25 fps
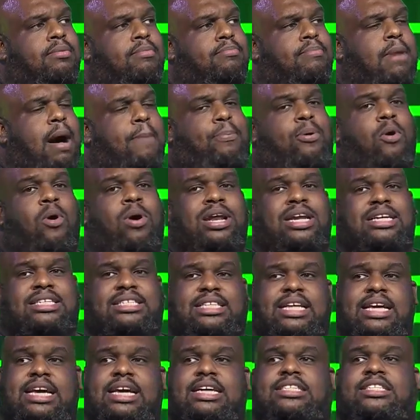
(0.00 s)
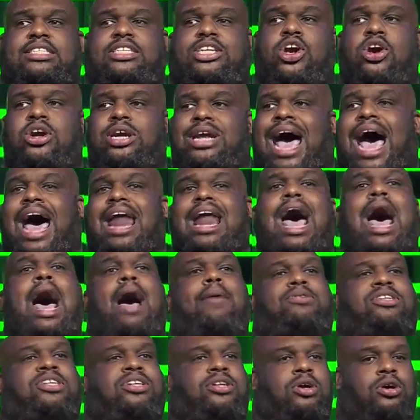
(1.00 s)
My point is this you're not
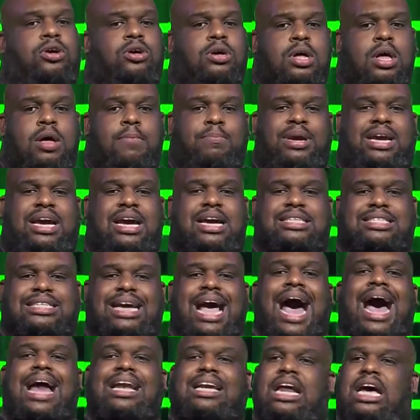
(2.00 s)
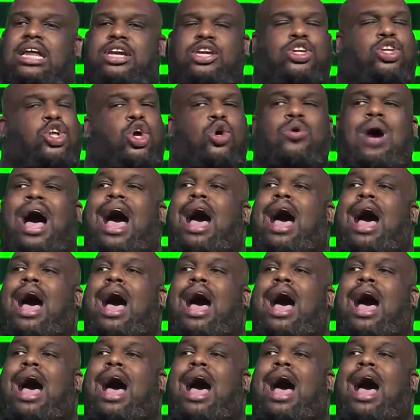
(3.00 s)
optional because God doesn't do